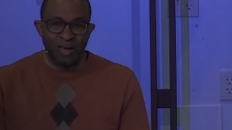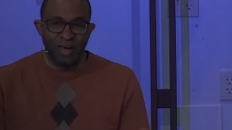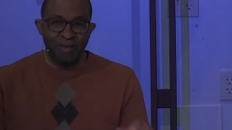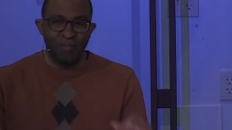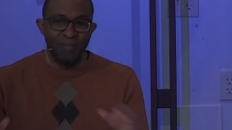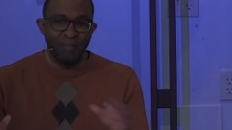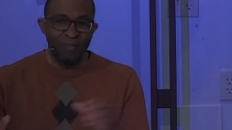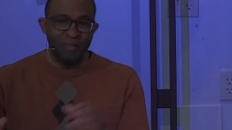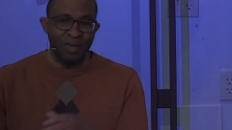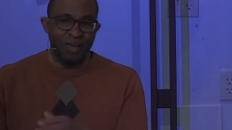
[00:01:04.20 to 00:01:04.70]
got
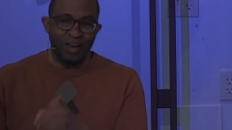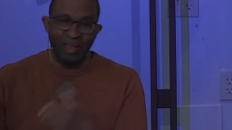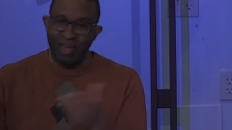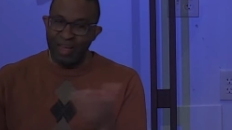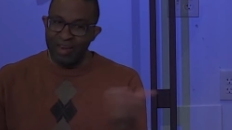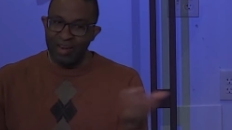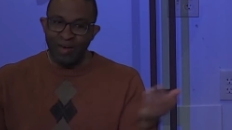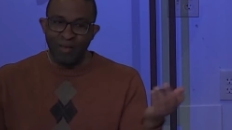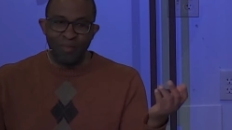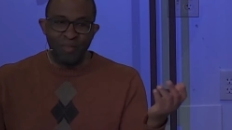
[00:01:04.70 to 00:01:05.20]
a
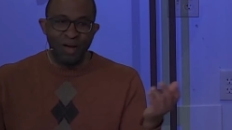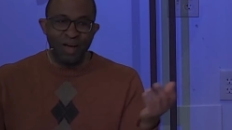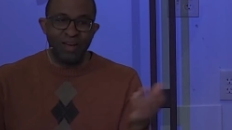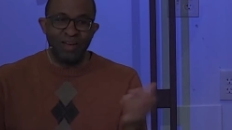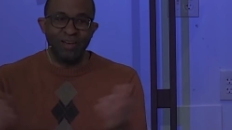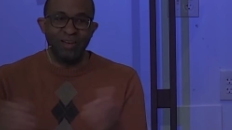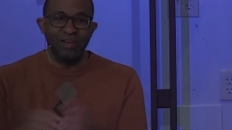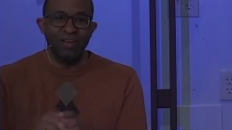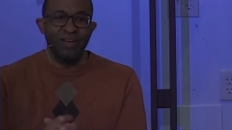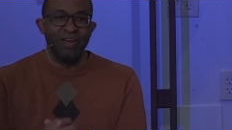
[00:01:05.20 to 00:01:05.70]
handheld
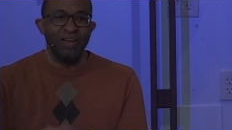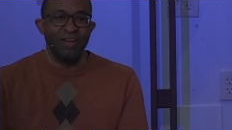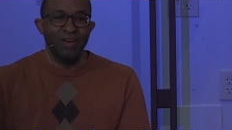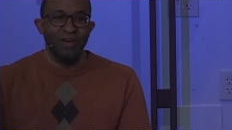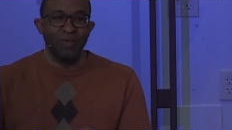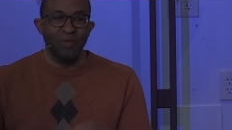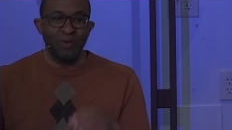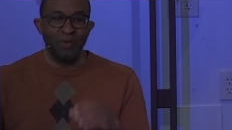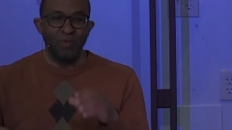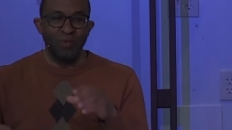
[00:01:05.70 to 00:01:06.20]
mic.
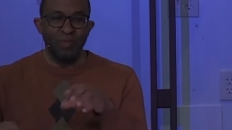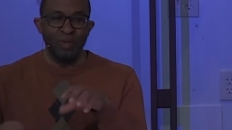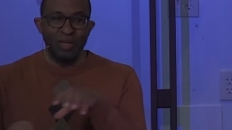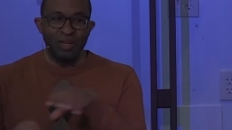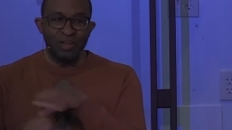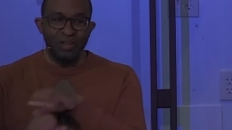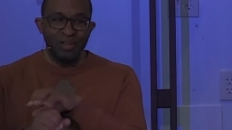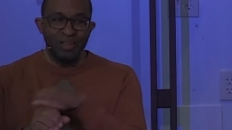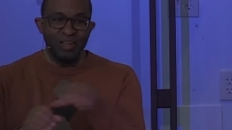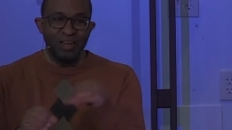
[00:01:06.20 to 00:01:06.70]
We will be
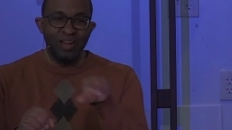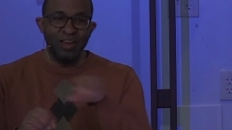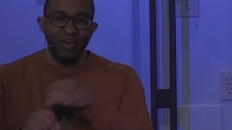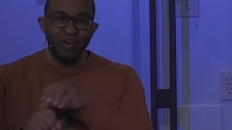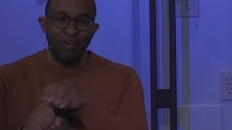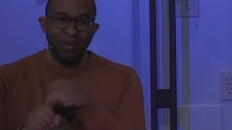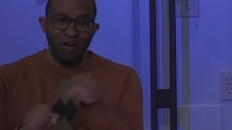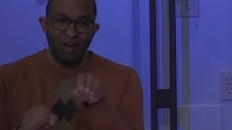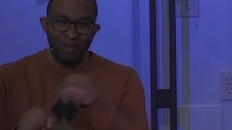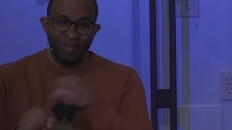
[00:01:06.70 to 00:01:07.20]
cleaning
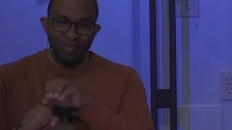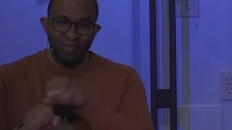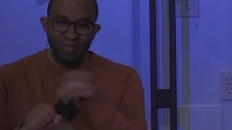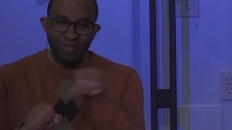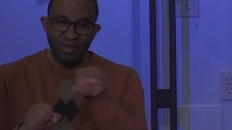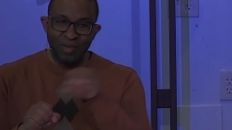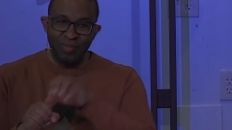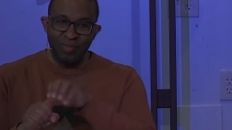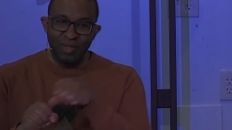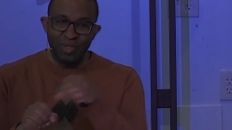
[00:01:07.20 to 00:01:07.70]
it off
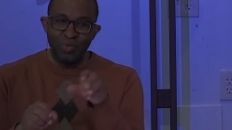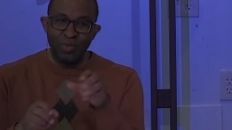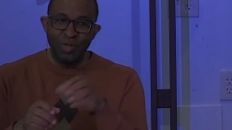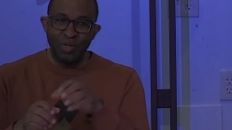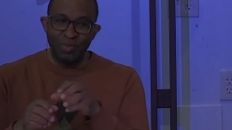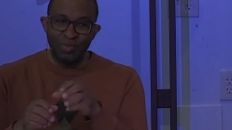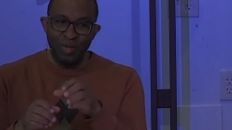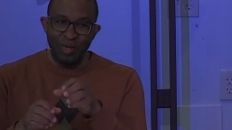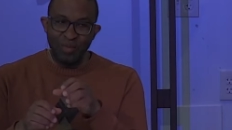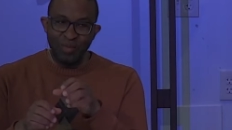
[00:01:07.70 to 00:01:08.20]
in
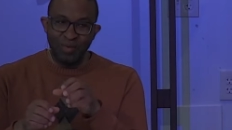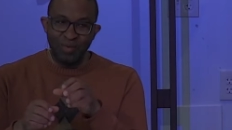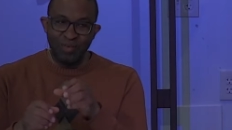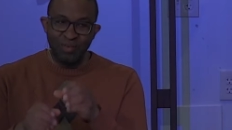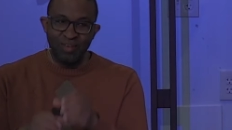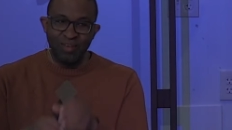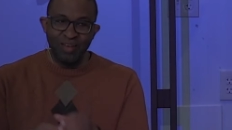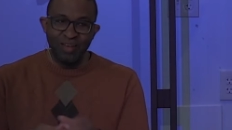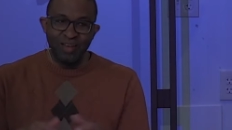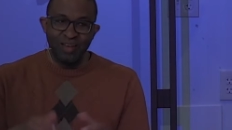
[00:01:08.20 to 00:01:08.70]
between
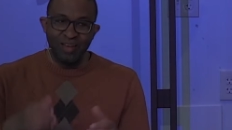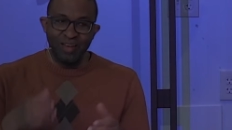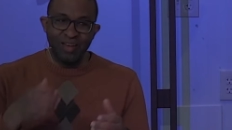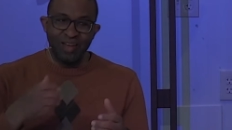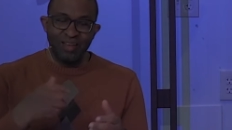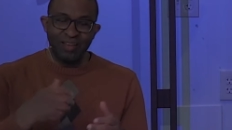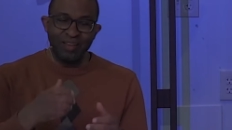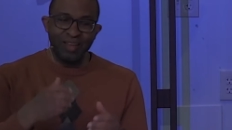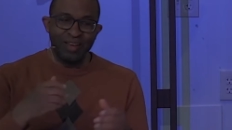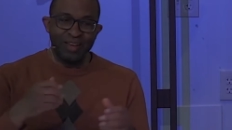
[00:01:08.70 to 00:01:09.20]
people
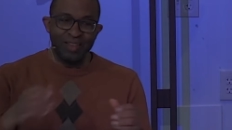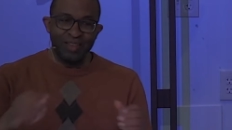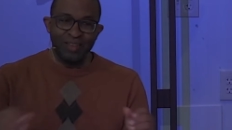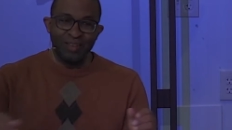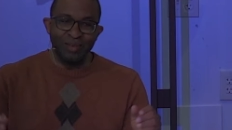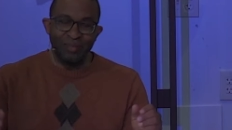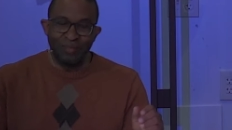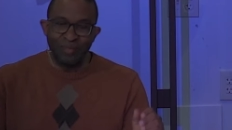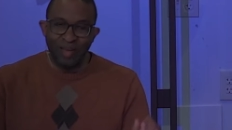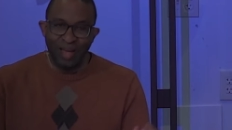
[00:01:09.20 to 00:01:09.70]
and letting
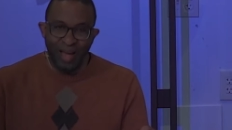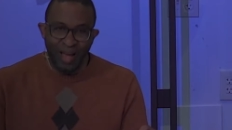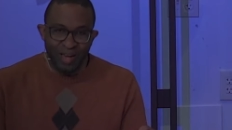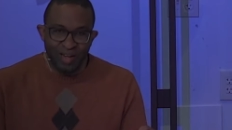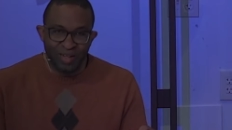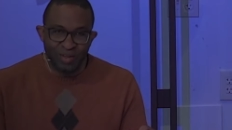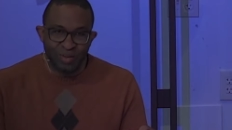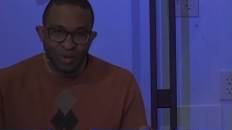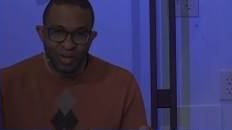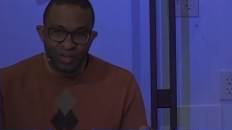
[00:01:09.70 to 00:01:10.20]
them
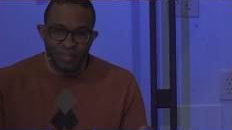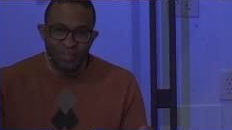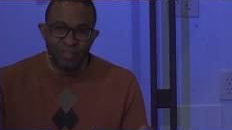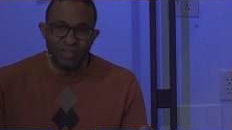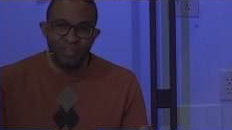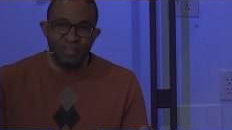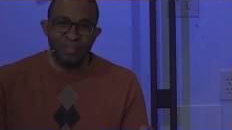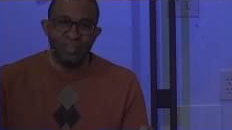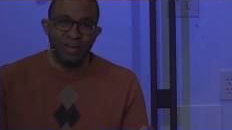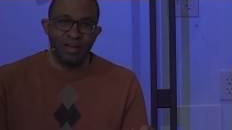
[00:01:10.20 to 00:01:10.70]
ask
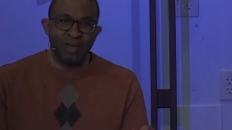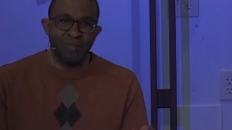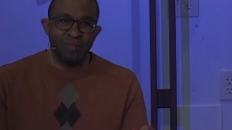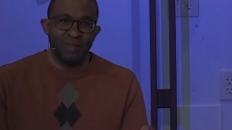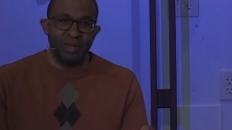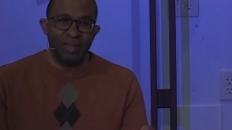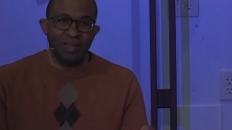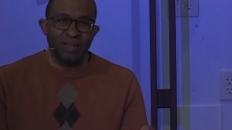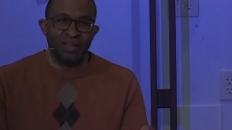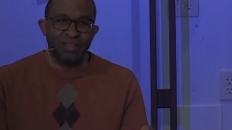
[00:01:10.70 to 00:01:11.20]
questions.
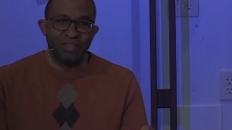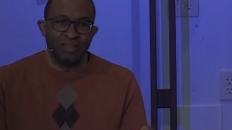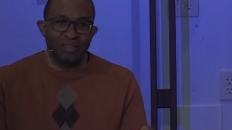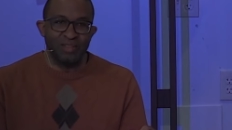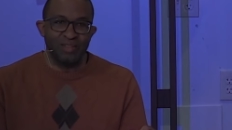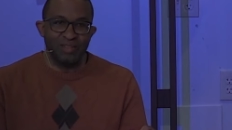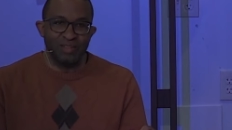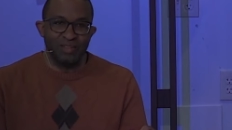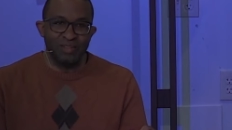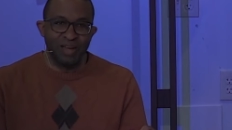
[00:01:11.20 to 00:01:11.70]
Being that
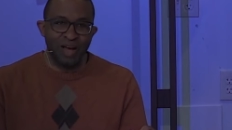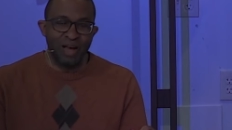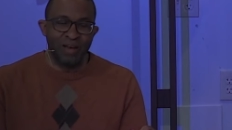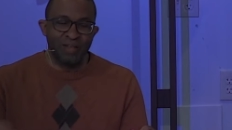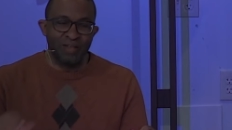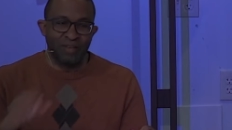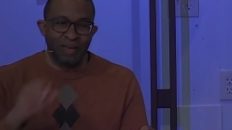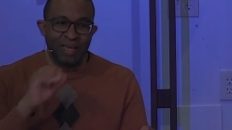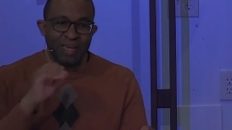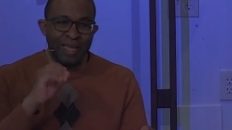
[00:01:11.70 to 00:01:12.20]
this is not
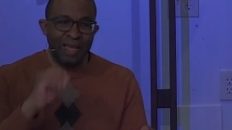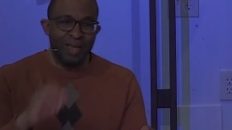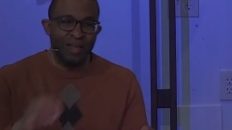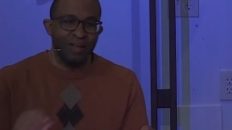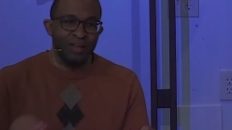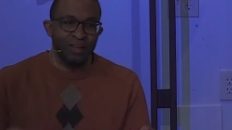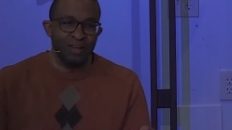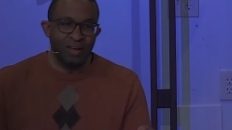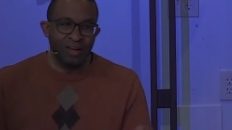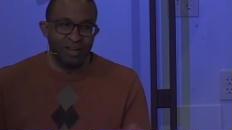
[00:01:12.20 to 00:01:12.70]
a Van
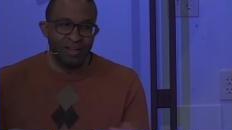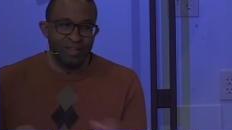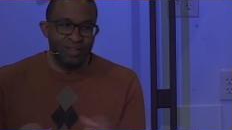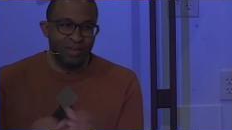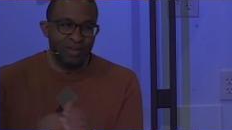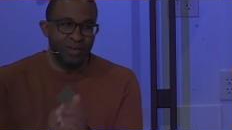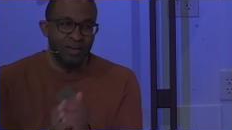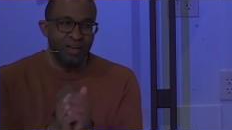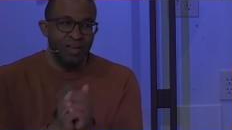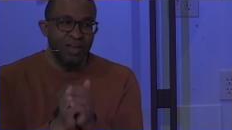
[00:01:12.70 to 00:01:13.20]
Halen
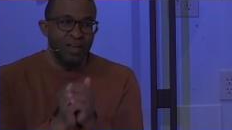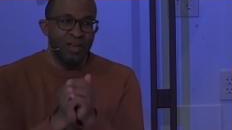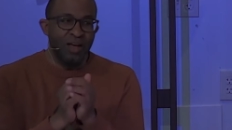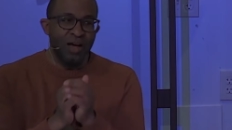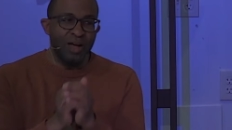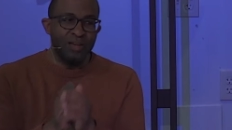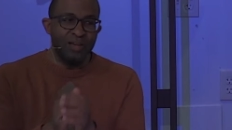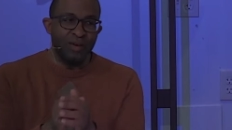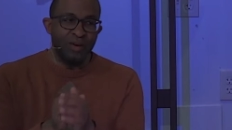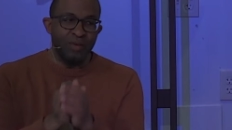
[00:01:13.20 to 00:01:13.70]
concert,
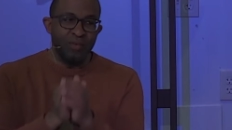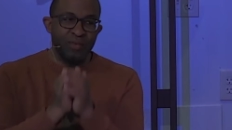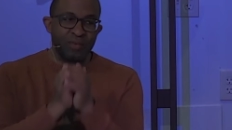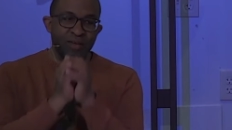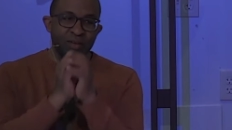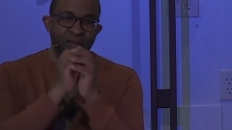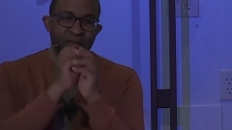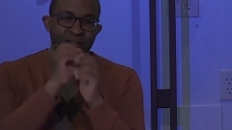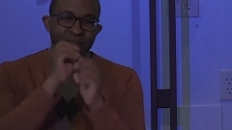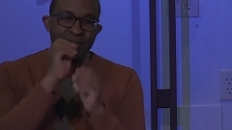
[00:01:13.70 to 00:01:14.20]
I don't
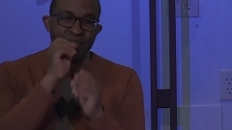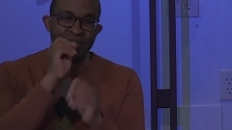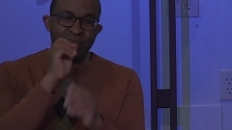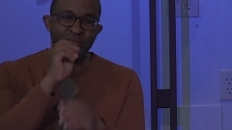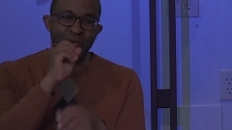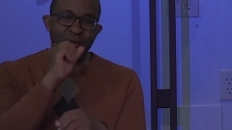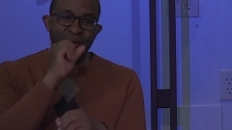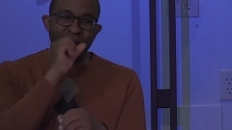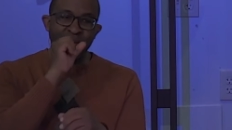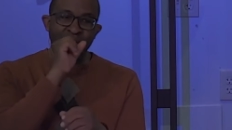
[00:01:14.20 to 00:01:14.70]

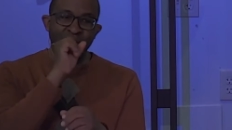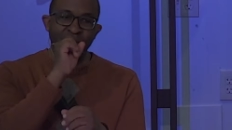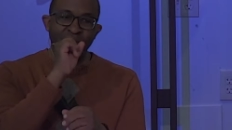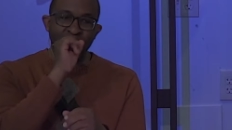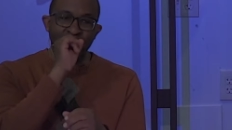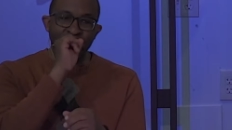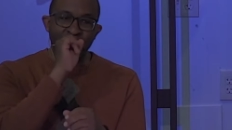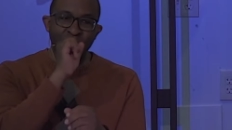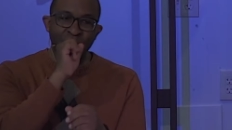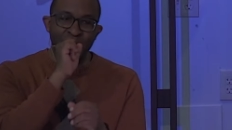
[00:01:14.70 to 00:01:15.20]
anticipate
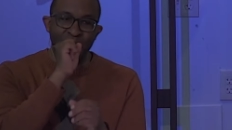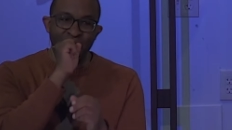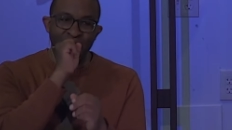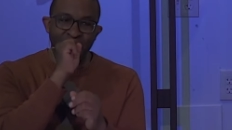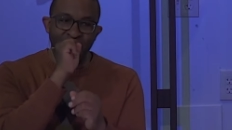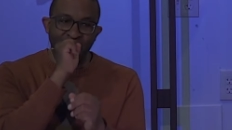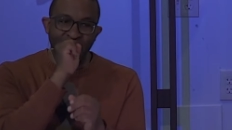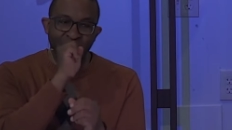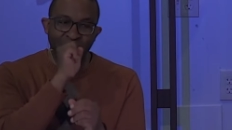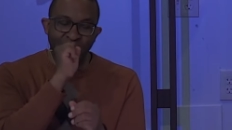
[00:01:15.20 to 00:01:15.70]
anyone putting
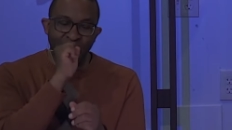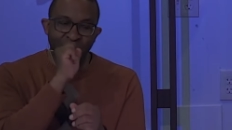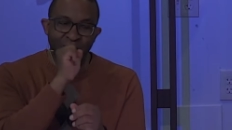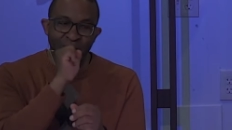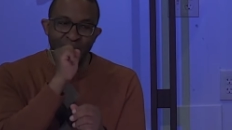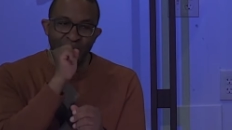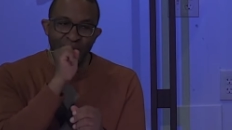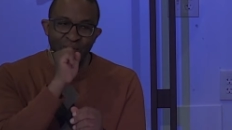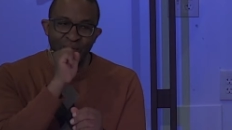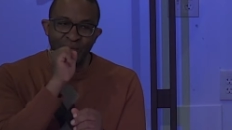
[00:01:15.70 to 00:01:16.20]
it like right
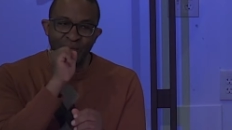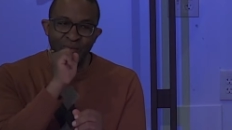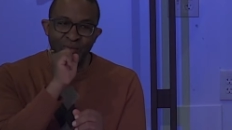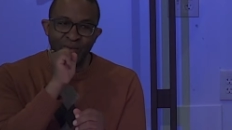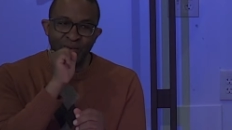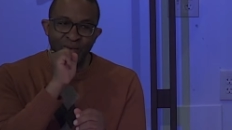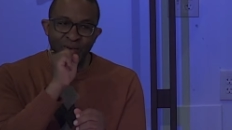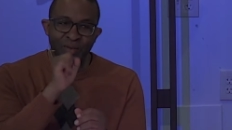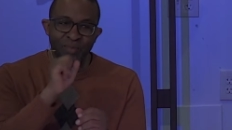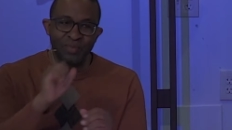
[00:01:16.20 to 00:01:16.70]
up to
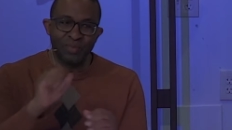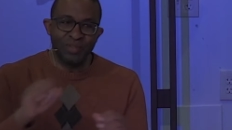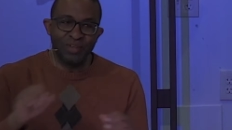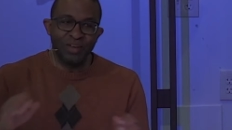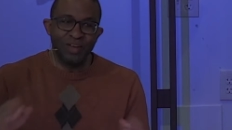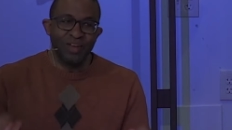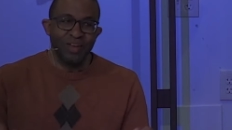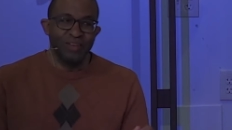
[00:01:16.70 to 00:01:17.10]
their lips.